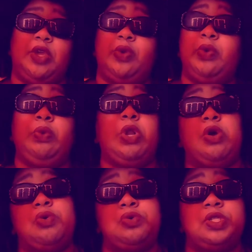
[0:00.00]
Who
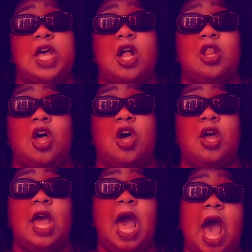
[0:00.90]
knows how
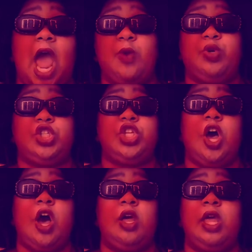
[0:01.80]
long I will
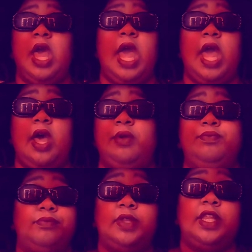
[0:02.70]
talk?
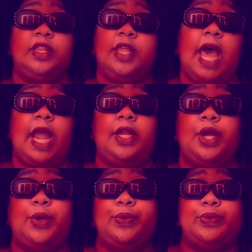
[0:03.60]
Hell, I
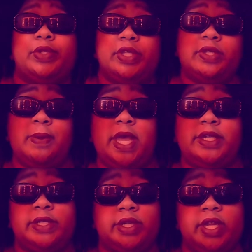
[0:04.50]
don't
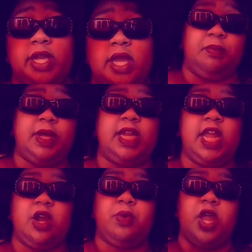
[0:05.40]
especially. But
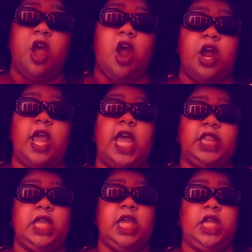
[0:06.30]
here we are at
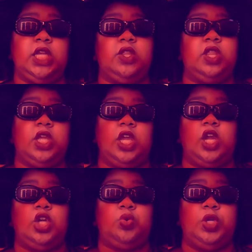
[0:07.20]
the end of the
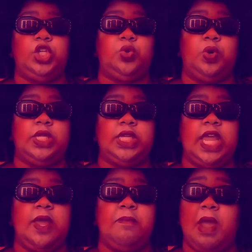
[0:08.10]
year 2020.